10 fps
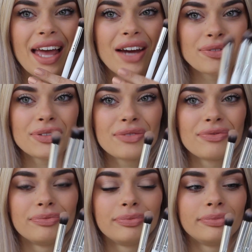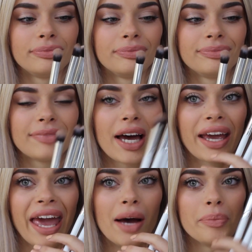
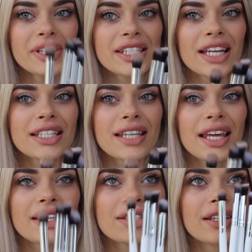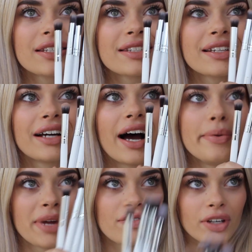Okay, I'm a bit scared to say this because,
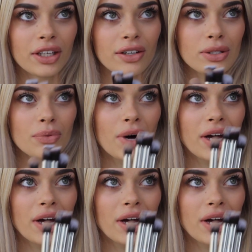I mean, I've only used them